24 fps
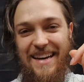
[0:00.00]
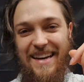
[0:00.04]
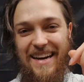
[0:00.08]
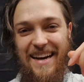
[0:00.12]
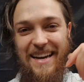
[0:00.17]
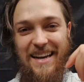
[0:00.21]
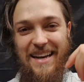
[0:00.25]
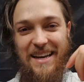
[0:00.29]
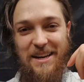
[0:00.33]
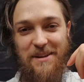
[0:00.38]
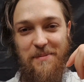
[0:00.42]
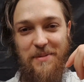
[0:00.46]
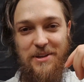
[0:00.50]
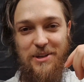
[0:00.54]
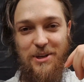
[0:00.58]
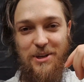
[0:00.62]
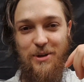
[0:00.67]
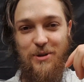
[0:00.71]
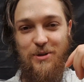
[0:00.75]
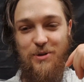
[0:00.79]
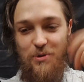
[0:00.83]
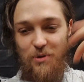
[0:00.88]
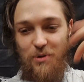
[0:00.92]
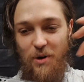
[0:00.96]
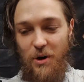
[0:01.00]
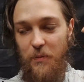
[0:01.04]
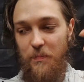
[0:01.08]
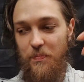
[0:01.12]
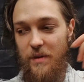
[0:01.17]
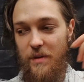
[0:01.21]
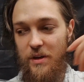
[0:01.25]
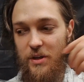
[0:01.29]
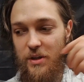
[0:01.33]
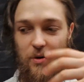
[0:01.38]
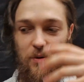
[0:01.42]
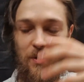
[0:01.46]
a little bit too low.
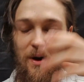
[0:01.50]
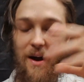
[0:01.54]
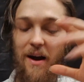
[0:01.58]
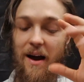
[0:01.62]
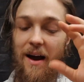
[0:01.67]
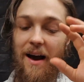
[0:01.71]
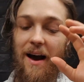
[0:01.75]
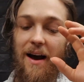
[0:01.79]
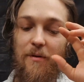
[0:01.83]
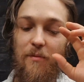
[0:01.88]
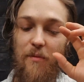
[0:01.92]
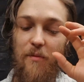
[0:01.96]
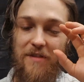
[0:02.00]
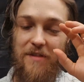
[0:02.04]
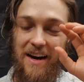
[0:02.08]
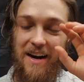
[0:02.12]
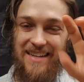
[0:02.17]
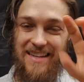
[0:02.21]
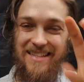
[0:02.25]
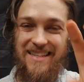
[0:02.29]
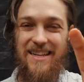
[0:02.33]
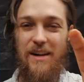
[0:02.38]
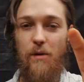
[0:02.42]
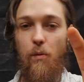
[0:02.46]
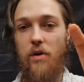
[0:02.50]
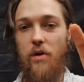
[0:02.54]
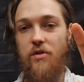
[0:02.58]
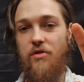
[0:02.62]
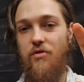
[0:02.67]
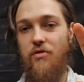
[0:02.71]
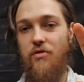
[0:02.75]
So with the ideal water